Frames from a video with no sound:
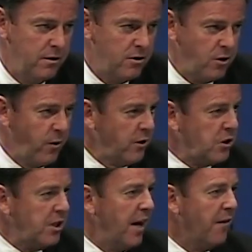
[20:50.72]
Don't you
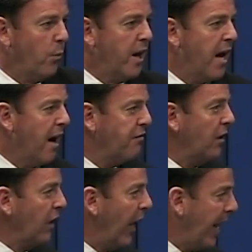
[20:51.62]
understand that we have the
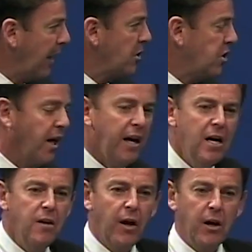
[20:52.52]
legacy,
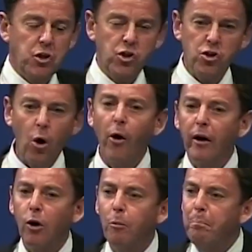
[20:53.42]
the
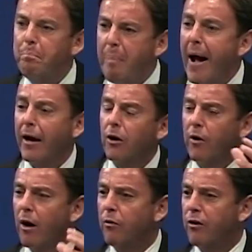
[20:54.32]
historical
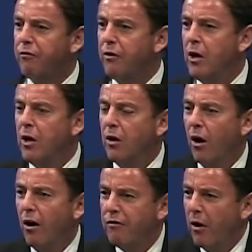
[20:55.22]
background of
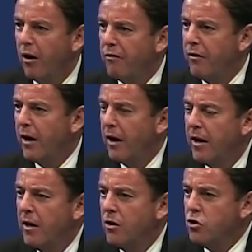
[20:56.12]
of, of uh,
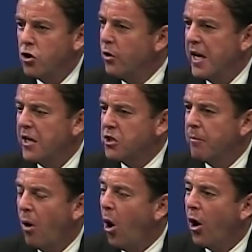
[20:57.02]

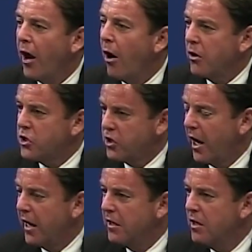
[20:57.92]
Judaism on our
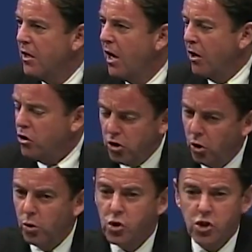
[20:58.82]
side, and
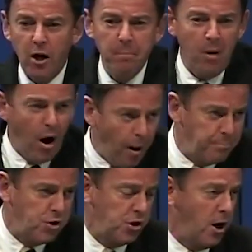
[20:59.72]
you, some
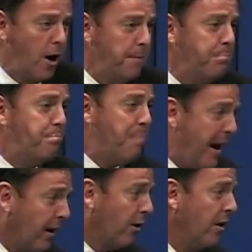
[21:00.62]
upstart
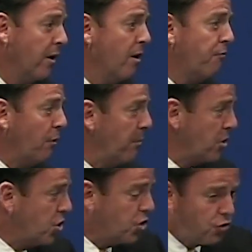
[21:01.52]
beggar from the
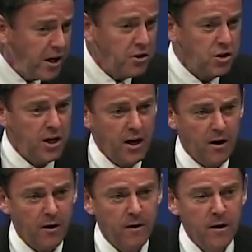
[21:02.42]
streets
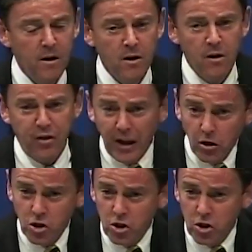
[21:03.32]
here, thinks